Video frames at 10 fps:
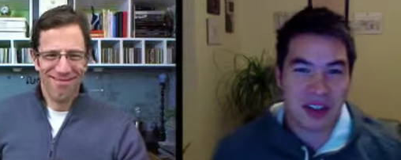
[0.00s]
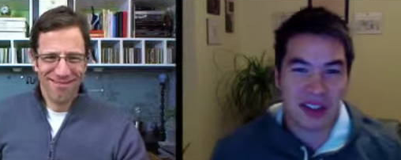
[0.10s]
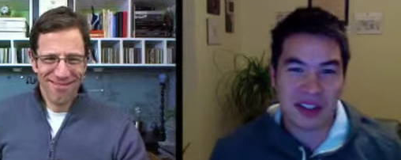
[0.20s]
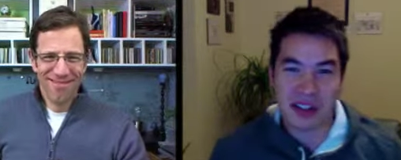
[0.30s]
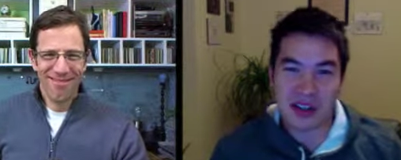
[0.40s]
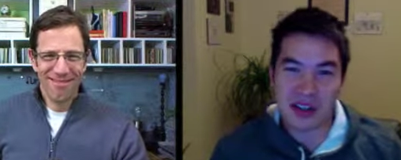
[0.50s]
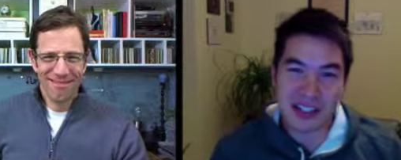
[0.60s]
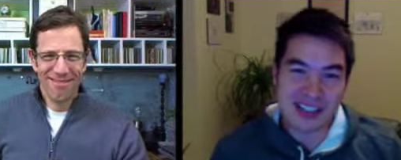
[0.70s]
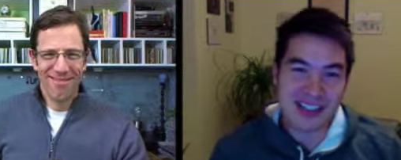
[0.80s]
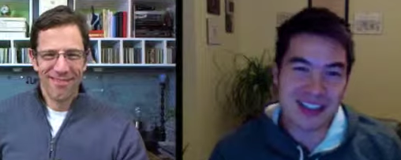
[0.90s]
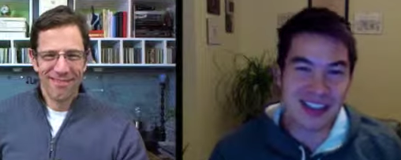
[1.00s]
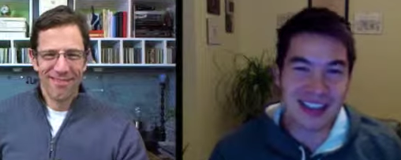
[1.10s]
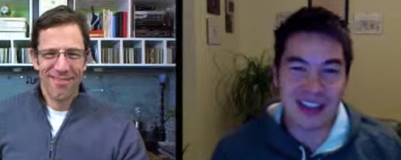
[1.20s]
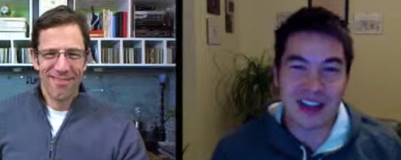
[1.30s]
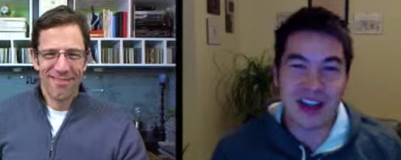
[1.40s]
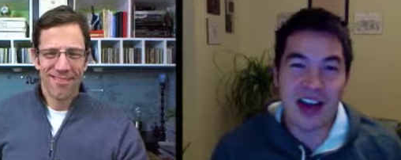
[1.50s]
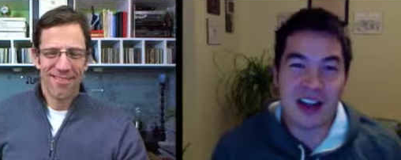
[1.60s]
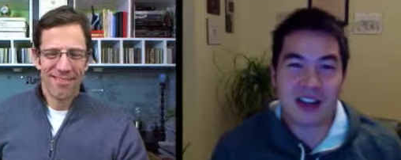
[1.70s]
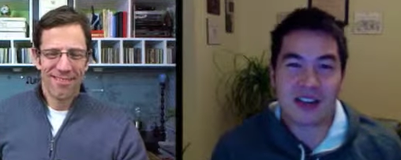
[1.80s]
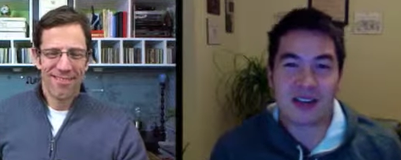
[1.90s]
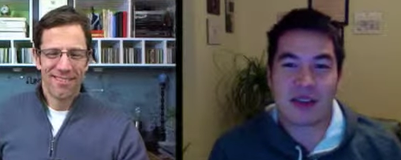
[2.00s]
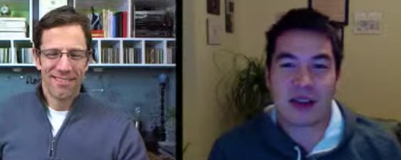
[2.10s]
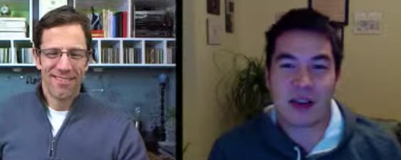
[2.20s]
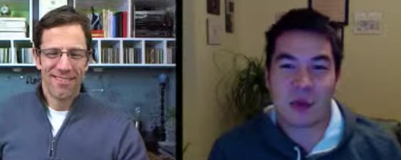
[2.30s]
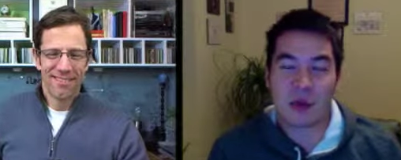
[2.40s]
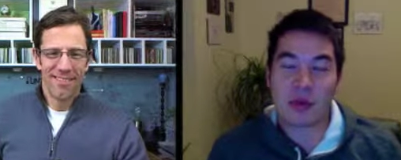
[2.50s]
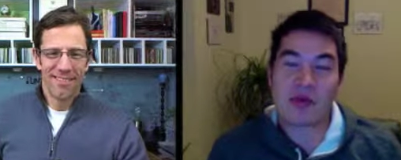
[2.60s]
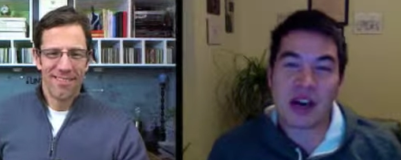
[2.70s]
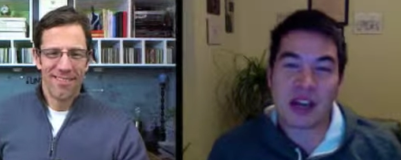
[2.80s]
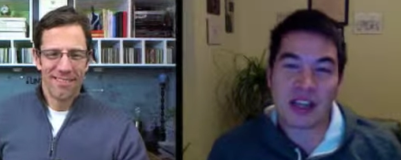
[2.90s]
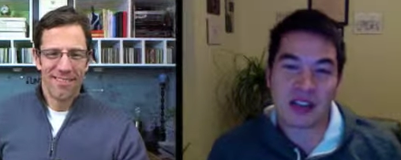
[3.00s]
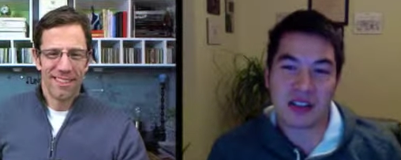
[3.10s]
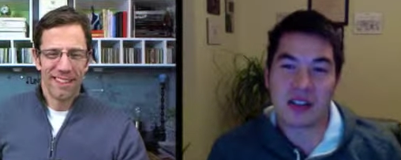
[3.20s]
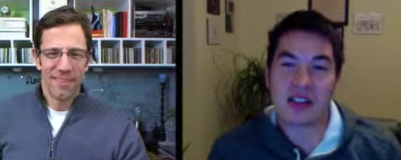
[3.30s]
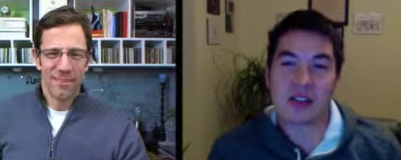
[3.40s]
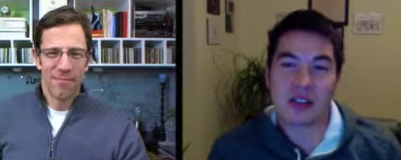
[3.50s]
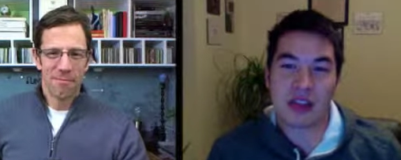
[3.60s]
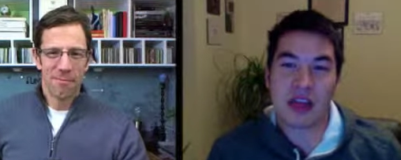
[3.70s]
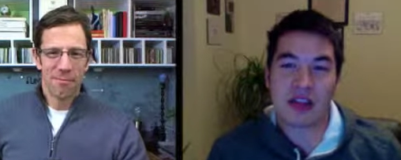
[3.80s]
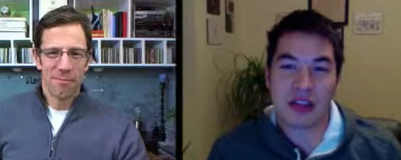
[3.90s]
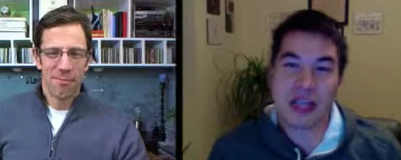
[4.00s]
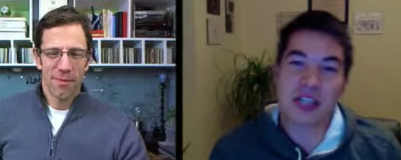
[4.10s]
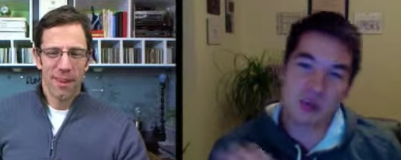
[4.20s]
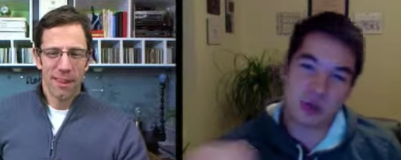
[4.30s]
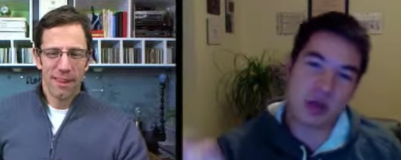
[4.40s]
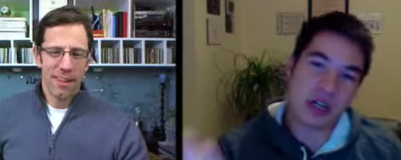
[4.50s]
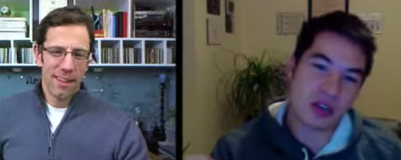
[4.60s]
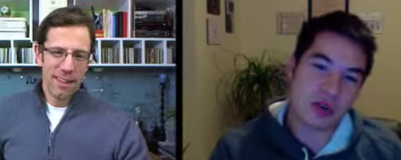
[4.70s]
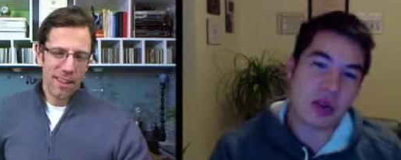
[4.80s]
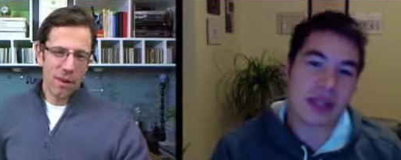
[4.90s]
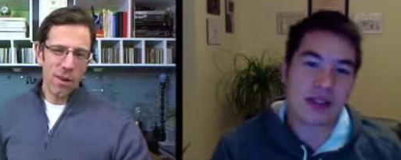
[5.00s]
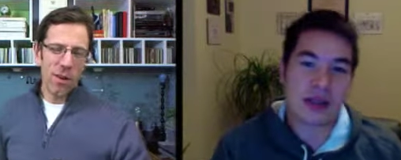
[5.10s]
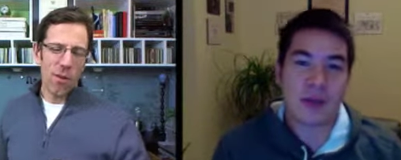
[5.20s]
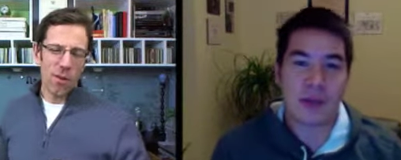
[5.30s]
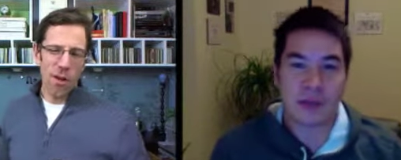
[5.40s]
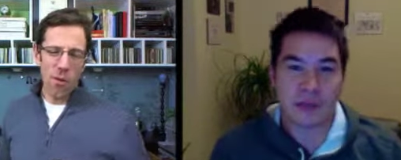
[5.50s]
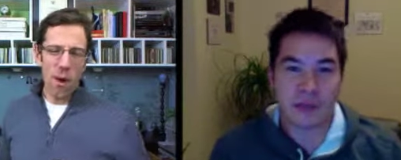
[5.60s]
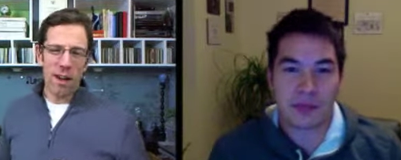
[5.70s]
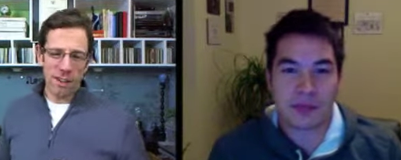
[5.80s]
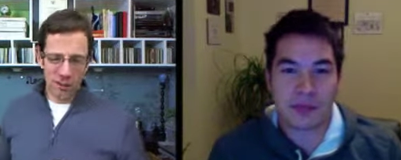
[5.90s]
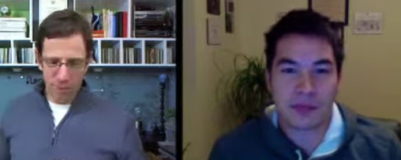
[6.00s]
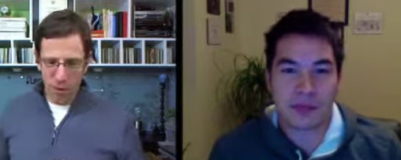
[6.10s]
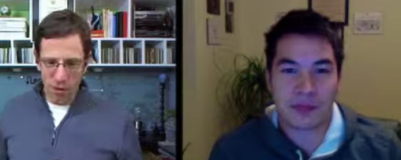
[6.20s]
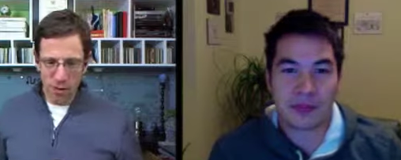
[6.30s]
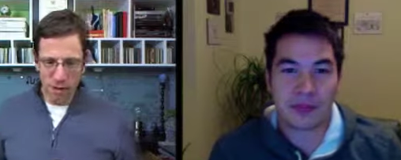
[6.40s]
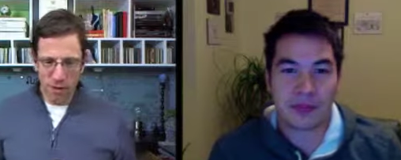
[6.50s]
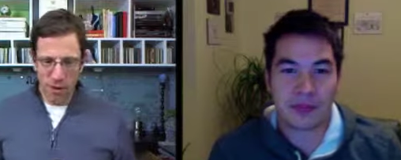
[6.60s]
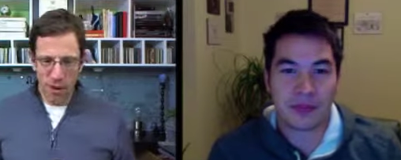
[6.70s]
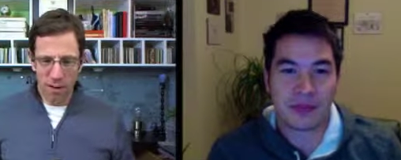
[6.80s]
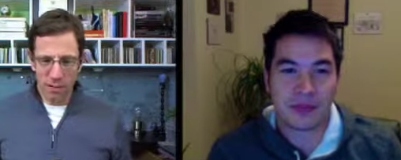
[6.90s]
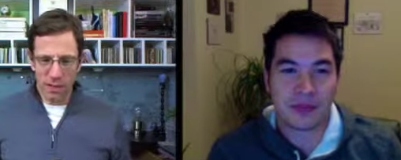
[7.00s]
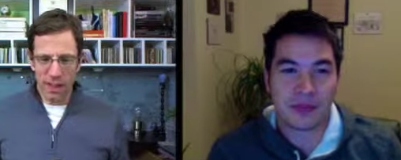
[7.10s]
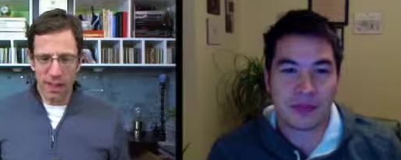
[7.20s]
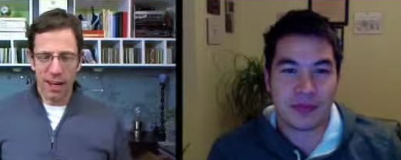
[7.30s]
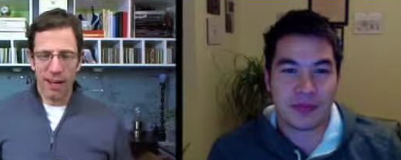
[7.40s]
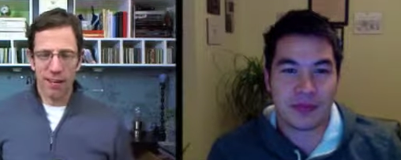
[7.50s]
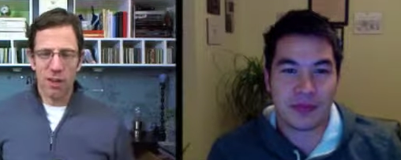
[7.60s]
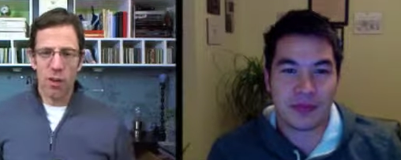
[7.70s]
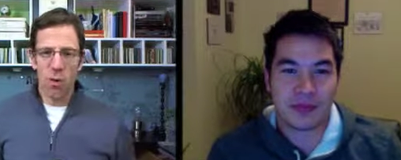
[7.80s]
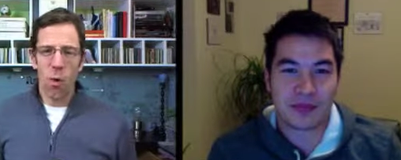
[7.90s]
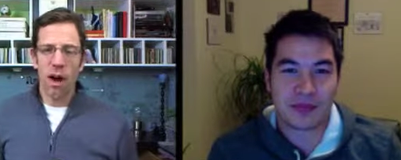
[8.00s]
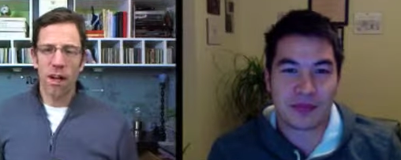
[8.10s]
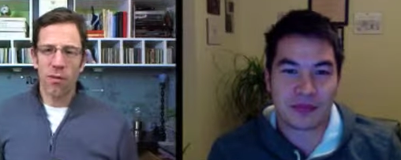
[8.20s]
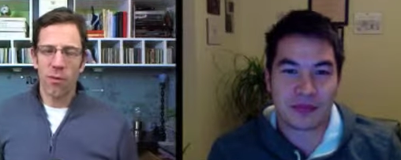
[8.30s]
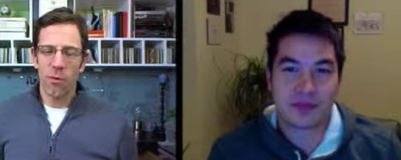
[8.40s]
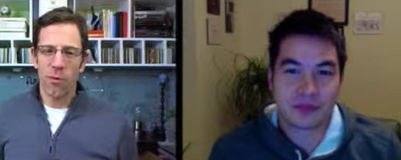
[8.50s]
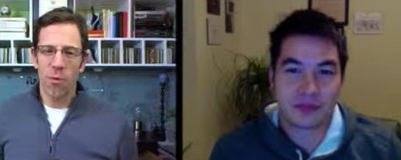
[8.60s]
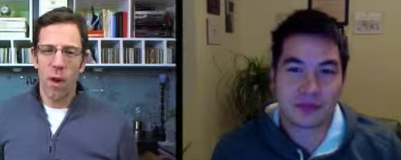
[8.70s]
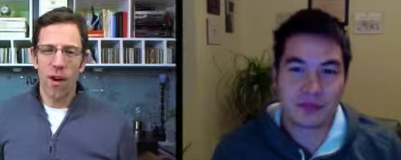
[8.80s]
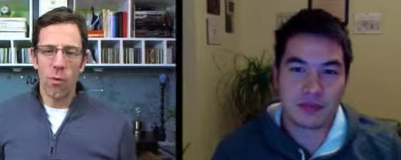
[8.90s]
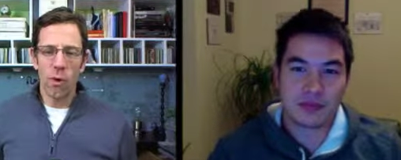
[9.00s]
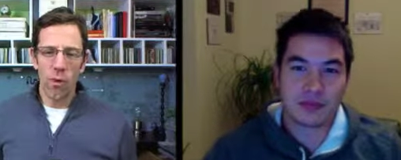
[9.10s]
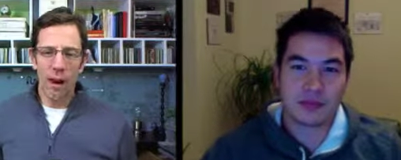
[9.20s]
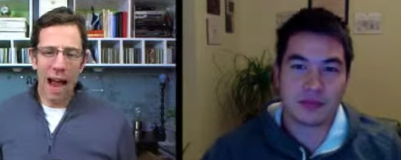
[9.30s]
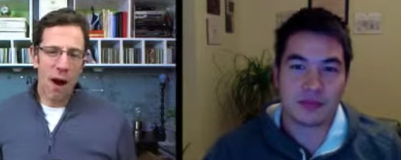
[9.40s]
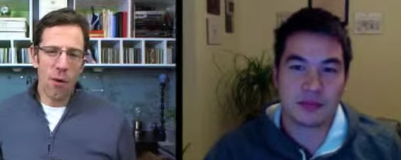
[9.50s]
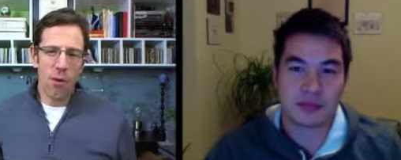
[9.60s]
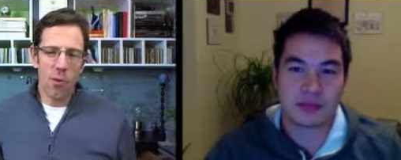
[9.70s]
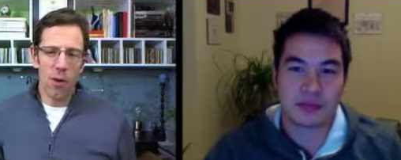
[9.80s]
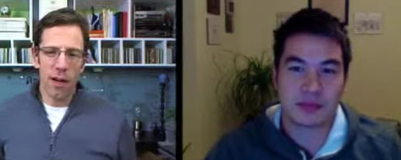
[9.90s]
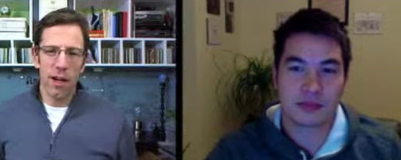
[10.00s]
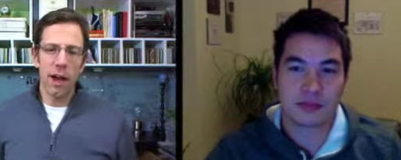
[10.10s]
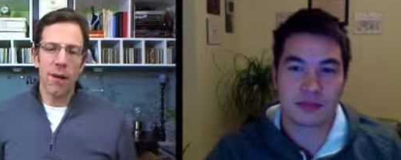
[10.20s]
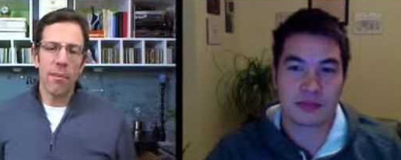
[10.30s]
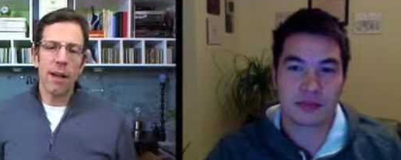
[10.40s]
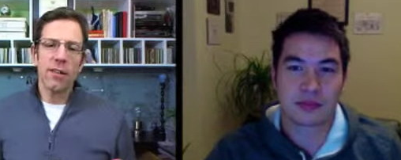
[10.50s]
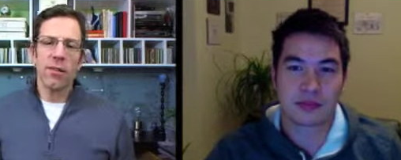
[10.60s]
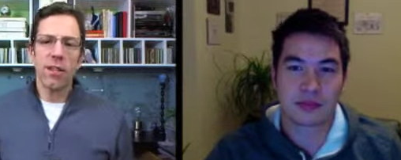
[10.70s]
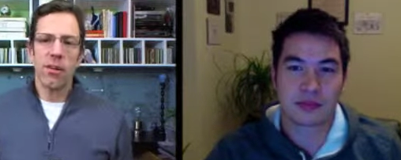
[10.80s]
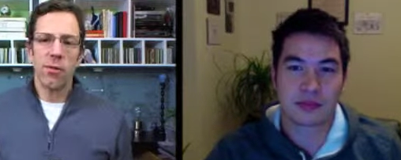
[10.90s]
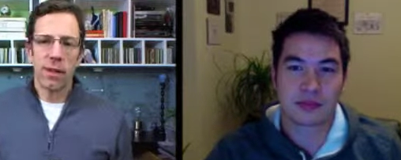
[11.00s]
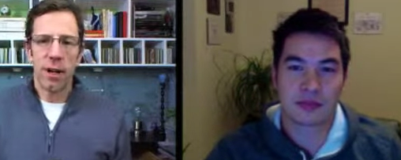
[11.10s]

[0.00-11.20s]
Speaker 1: You know, it's it's a lot uh, more refined and clear than that, and that's what we're trying to do in that. You're,
Speaker 2: you're, you're walking. This is a prototype, so obviously uh, you're walking through what it would, how it would work, and, and my guess is that you would